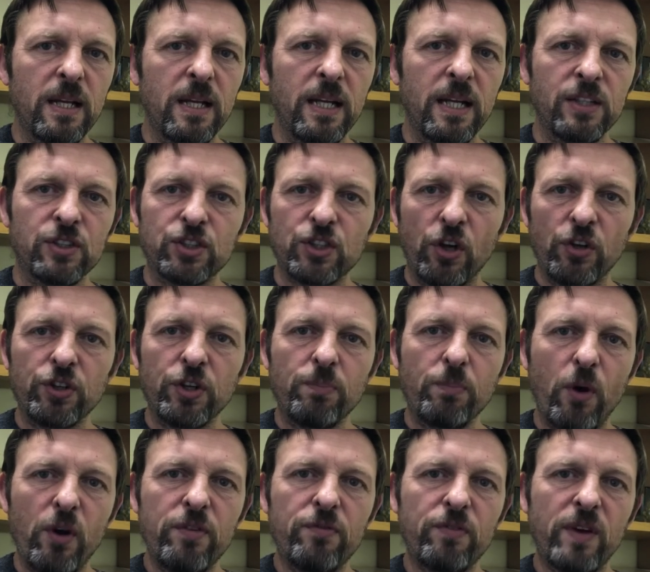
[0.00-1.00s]
Is John your
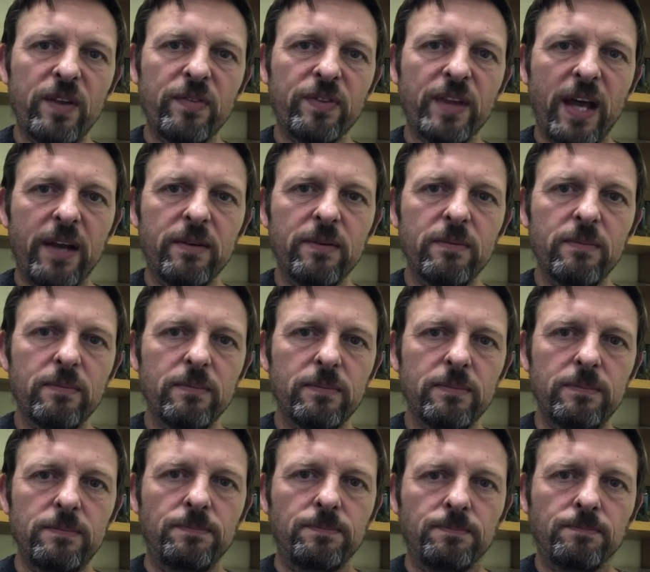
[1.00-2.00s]
boyfriend
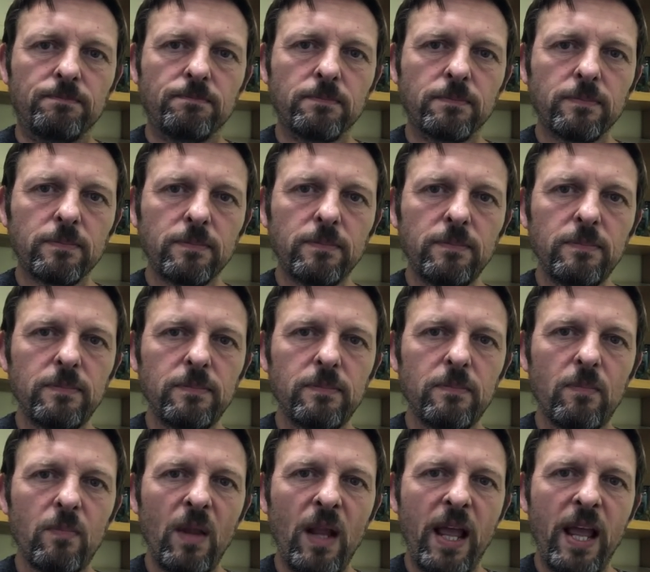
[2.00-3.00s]
then?
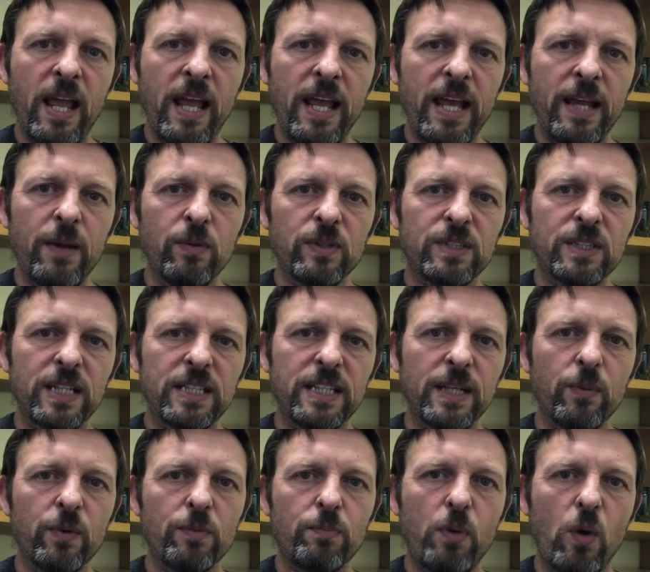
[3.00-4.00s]
He was
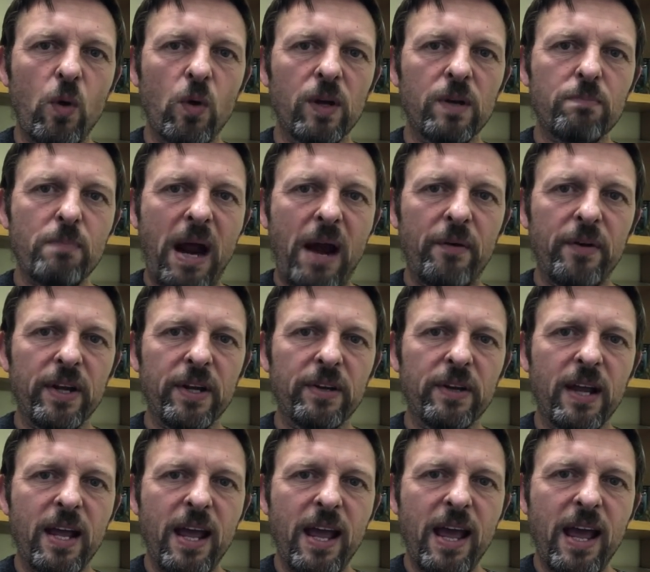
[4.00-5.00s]
sitting with Paul and
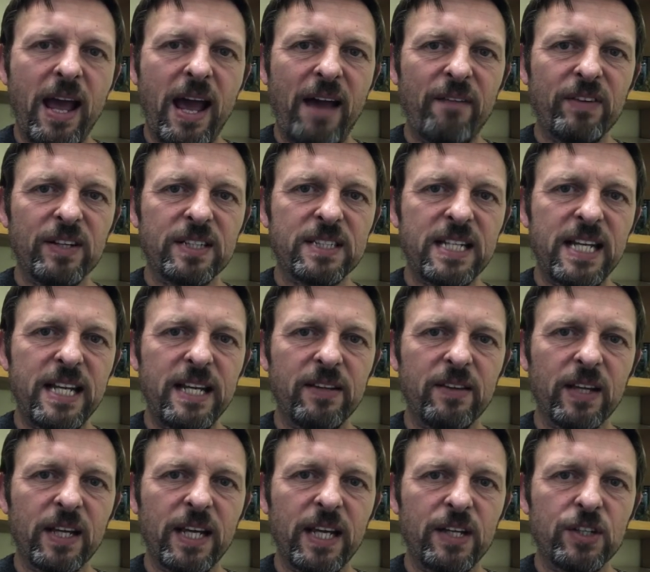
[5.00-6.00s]
Marion, having tea
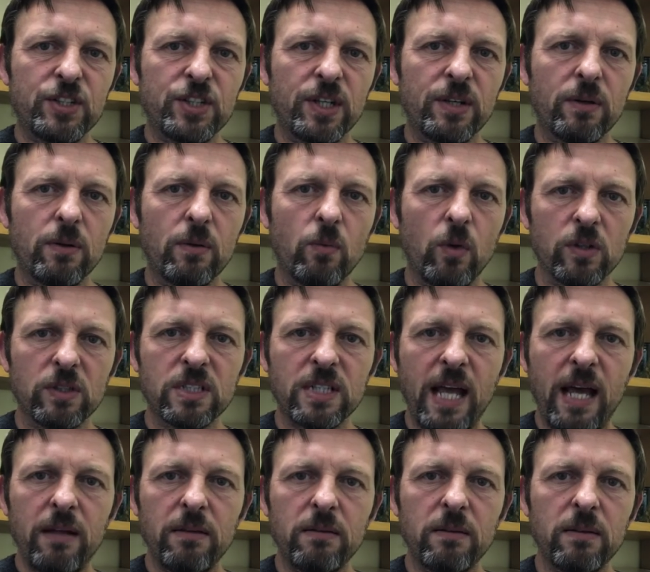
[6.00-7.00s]
in the kitchen. What's
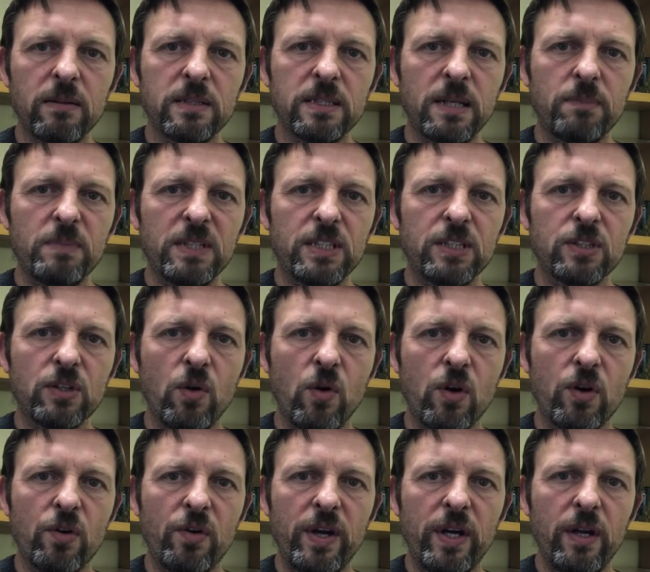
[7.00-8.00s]
that? Said Mrs.
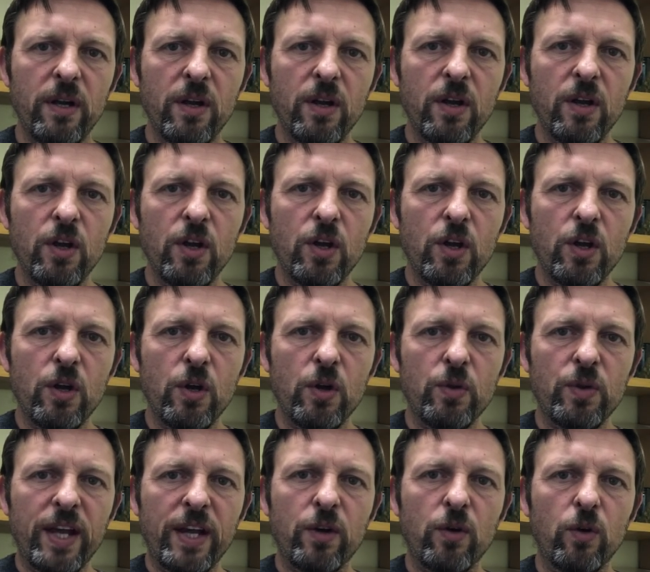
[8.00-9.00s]
Corkery, who
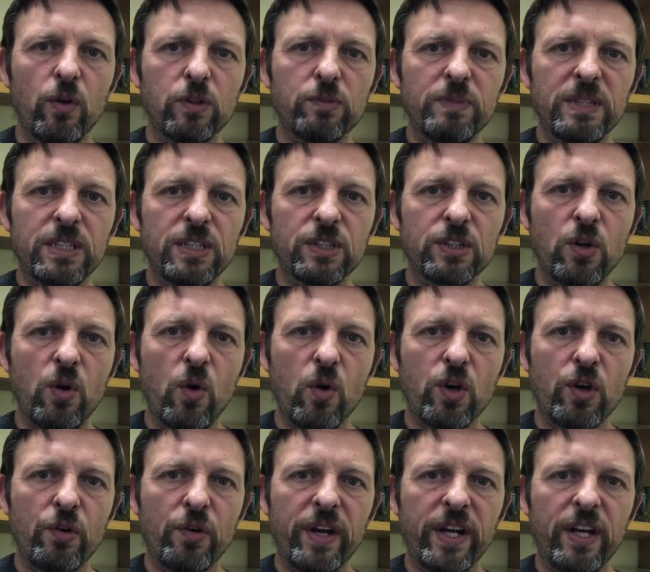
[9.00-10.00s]
they called Mrs.
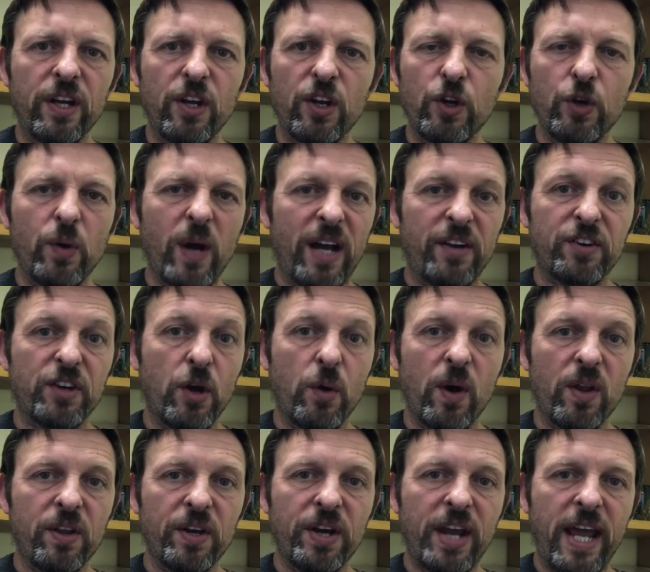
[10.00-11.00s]
Corkery, who had no
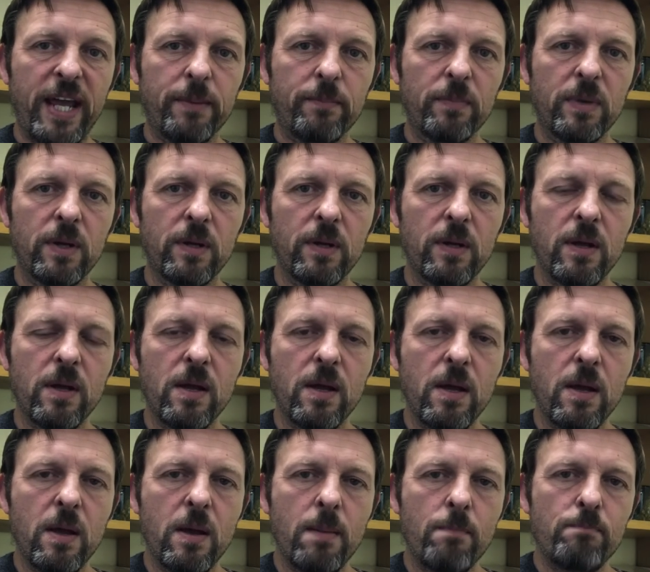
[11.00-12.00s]
other name.
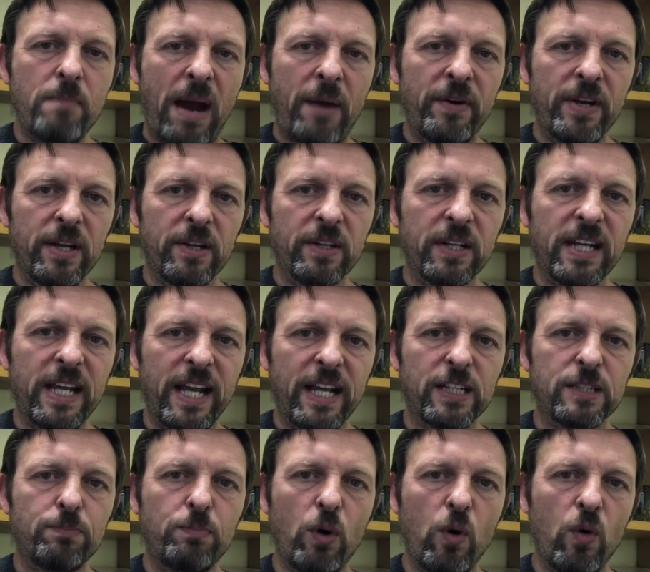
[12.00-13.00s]
Marion
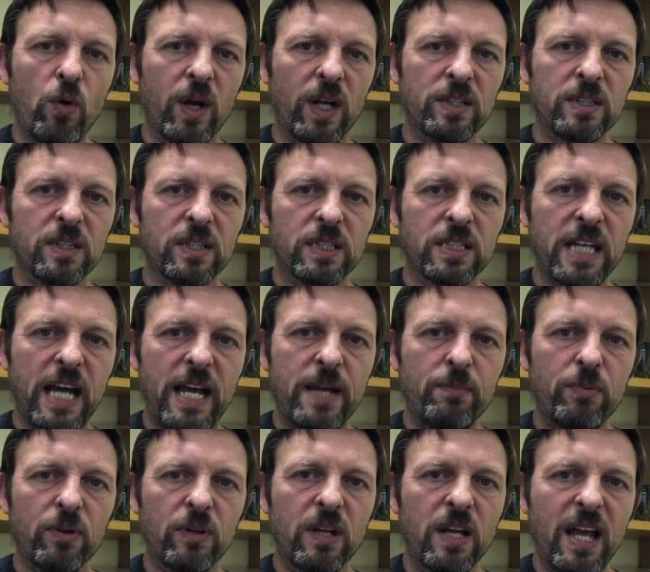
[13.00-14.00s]
kicked Paul under the
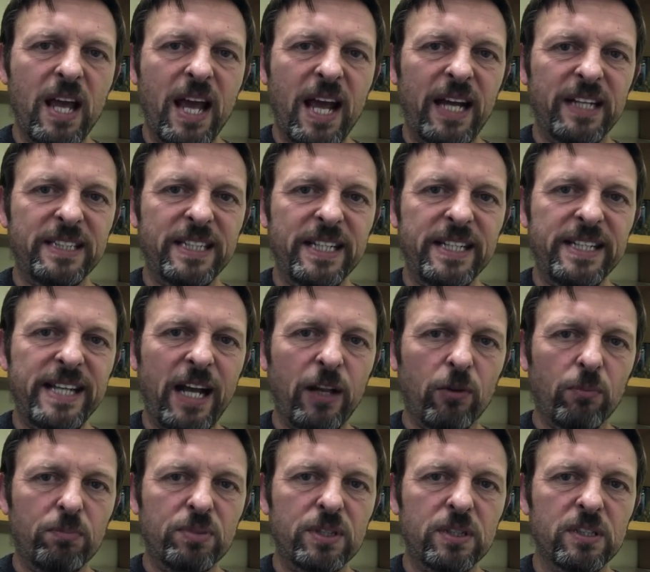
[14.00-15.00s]
table and he
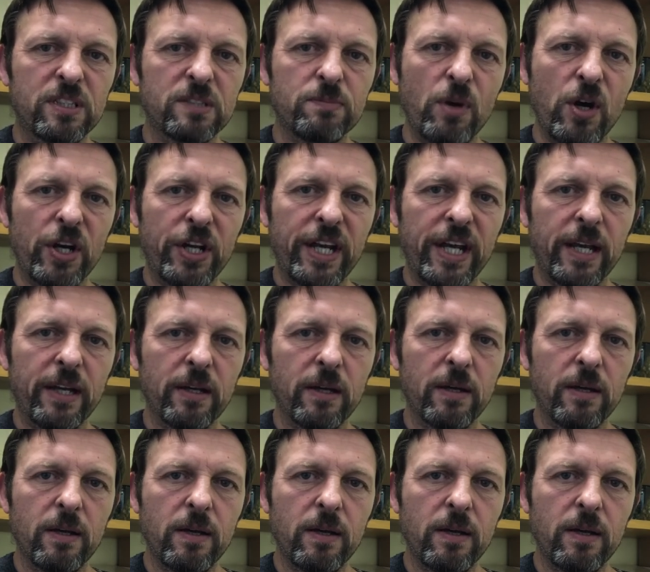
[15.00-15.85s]
yelped, smirking.